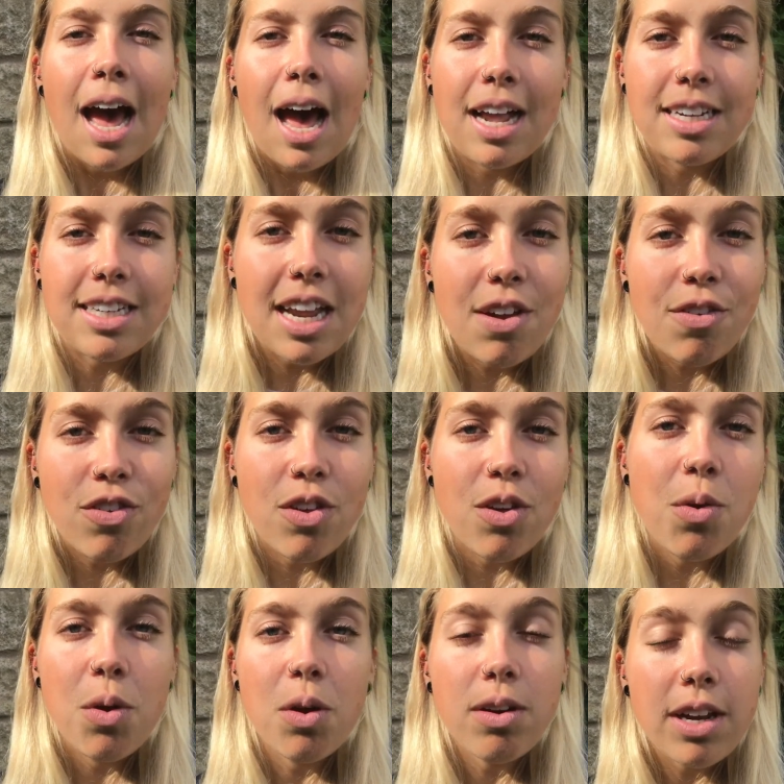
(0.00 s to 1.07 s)
And if
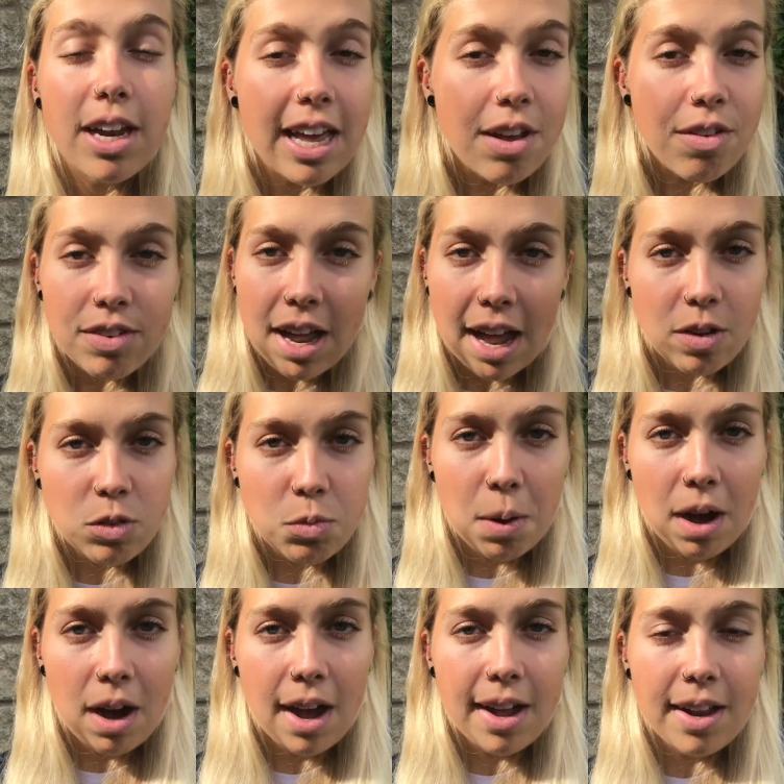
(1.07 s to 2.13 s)
you leave nails
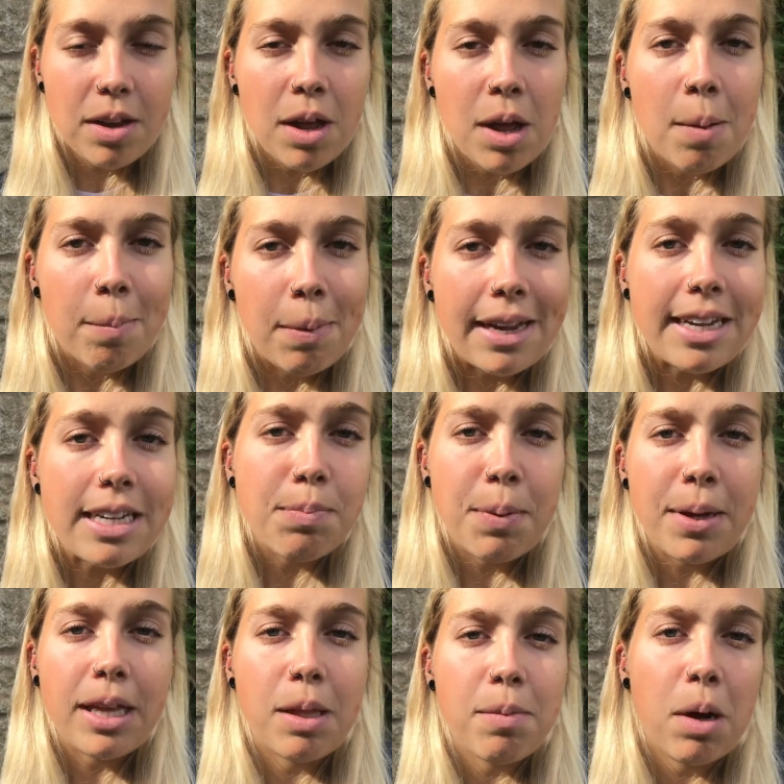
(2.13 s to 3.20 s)
behind, please
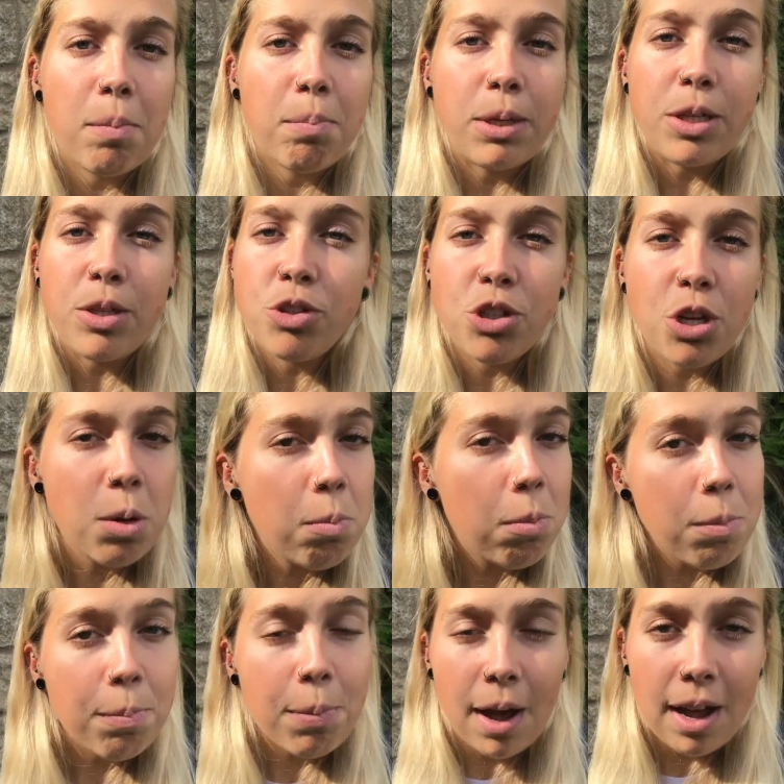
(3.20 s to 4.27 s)
pick them up, but you shouldn't
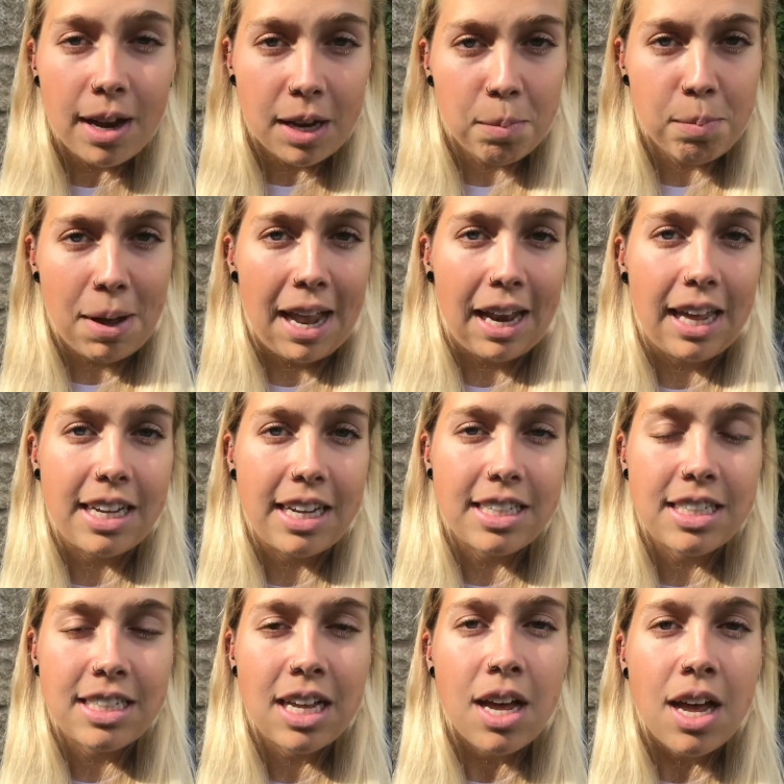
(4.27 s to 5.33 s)
be burning
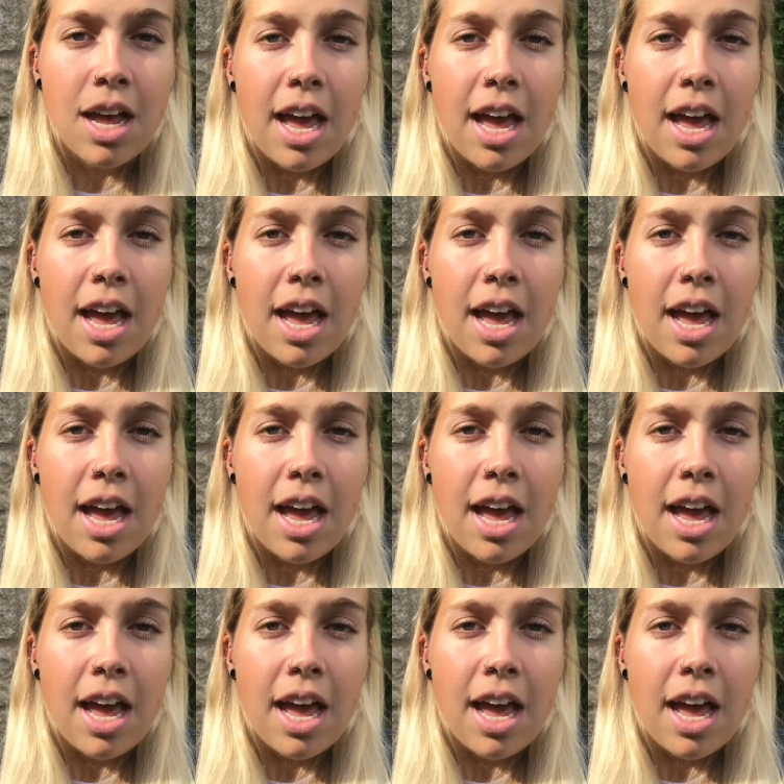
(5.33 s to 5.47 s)
pallets.